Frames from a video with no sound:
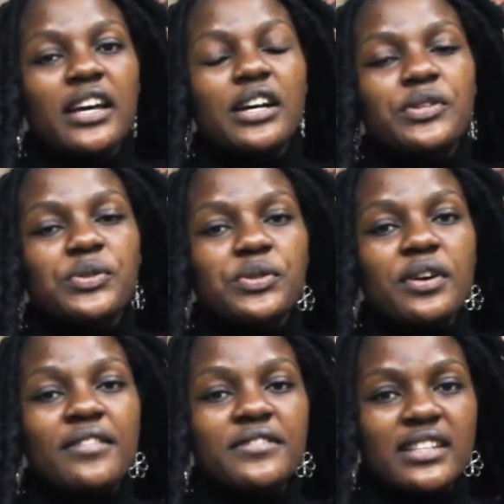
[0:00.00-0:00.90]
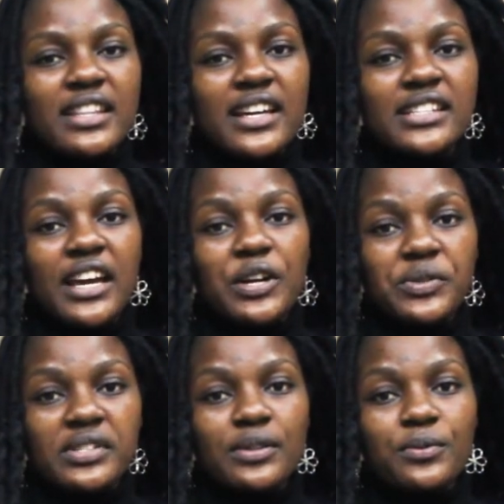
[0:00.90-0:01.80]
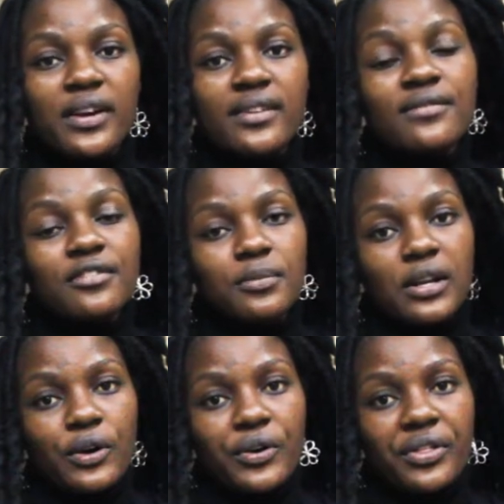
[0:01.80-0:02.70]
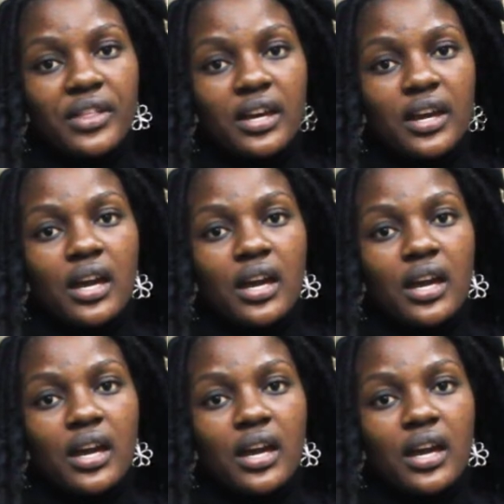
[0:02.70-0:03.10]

So after that, I hosted one female author.